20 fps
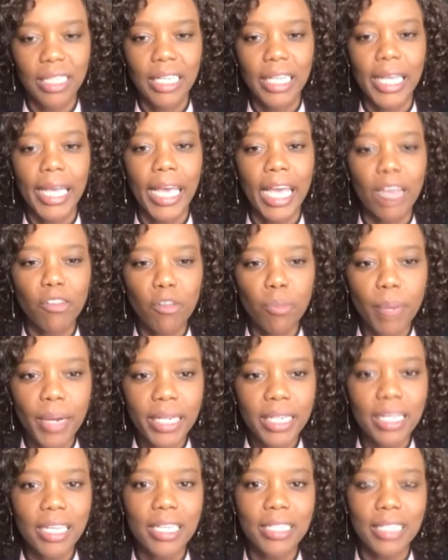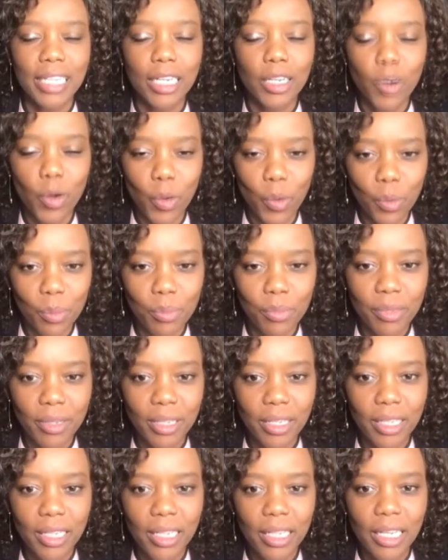Everybody is at home.
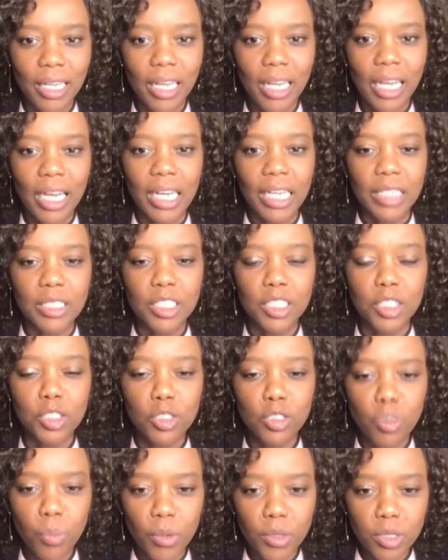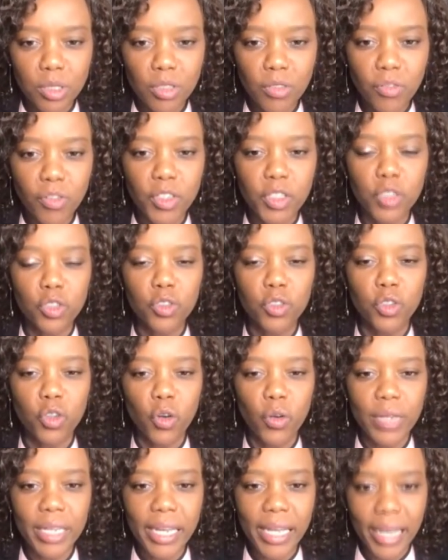This is an opportunity for you to
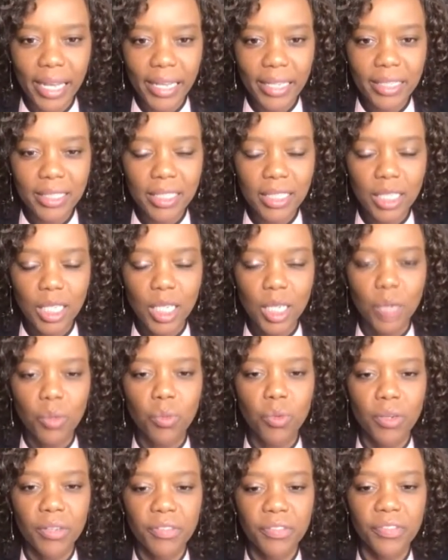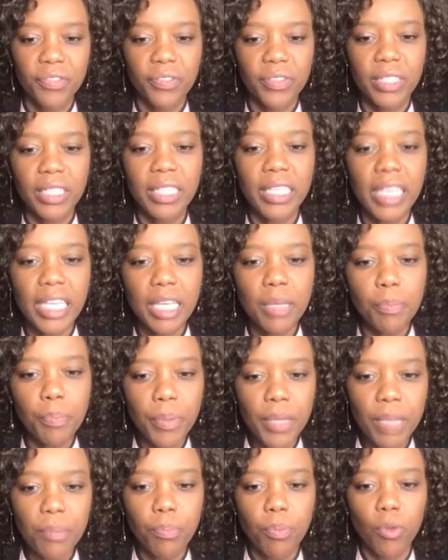connect with key
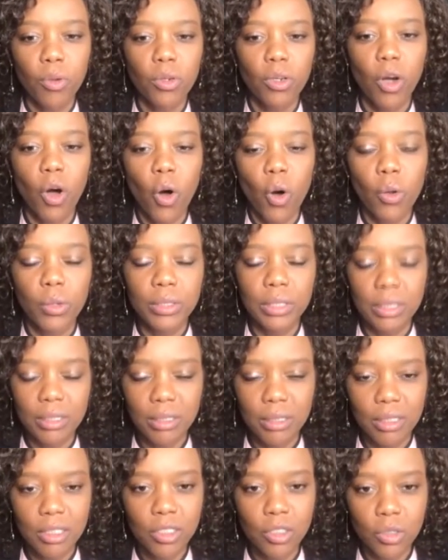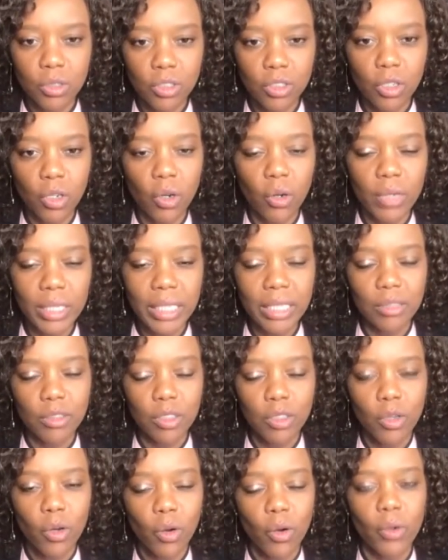people on, you know, not
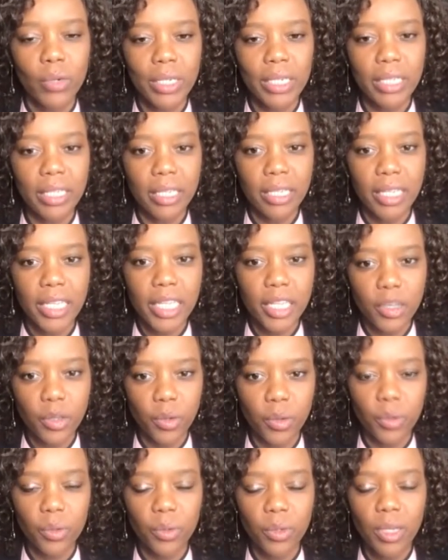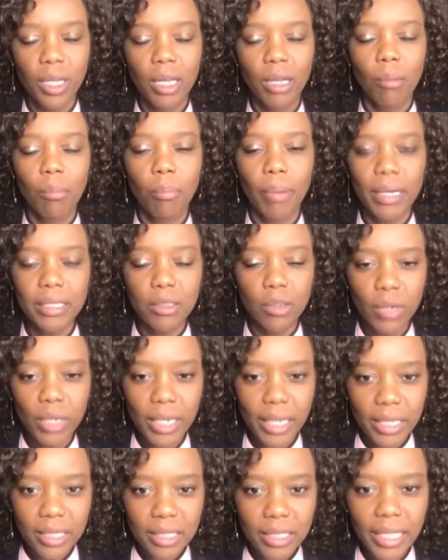only in here, but on
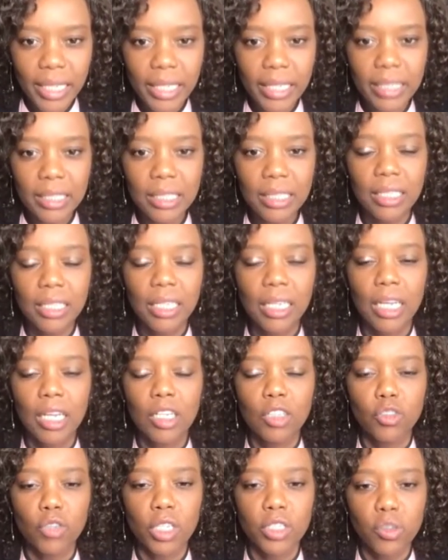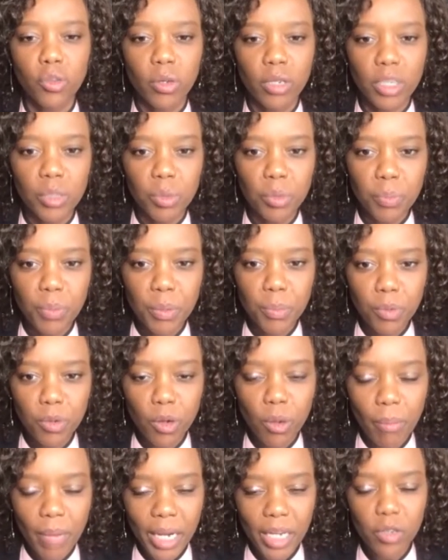LinkedIn. Try to connect with people
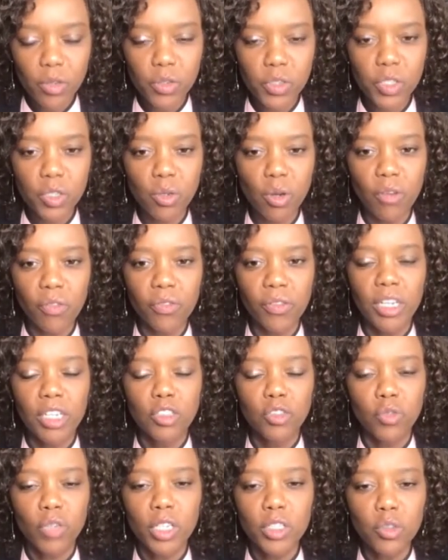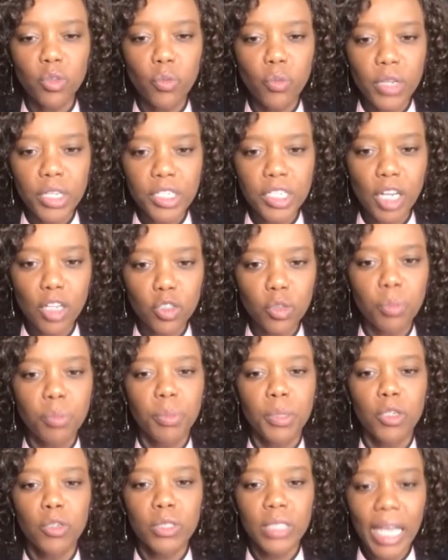on Microsoft. Try to reach out to,
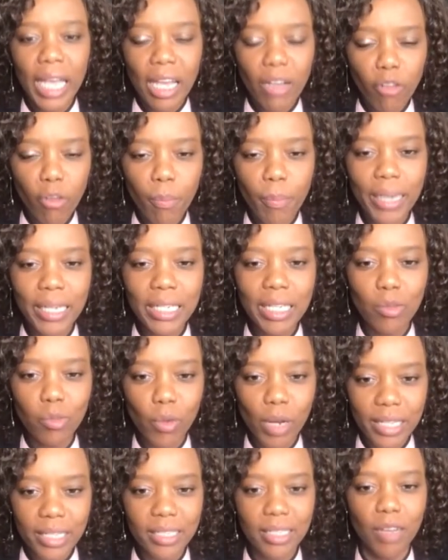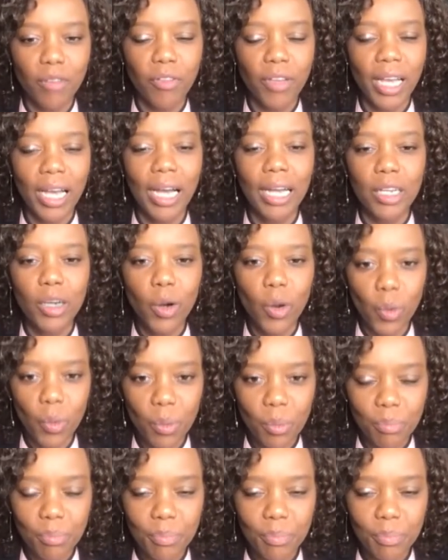because everybody right now, they're at home.